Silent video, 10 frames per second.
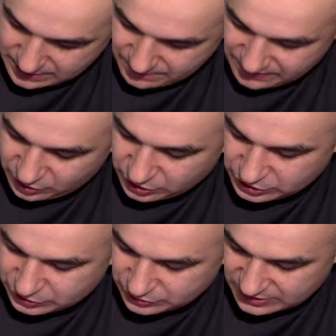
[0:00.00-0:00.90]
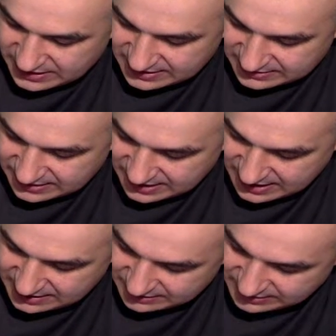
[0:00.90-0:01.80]
but also at
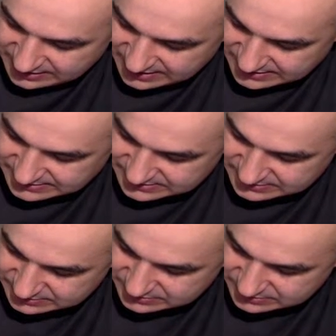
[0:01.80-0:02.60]
NTS.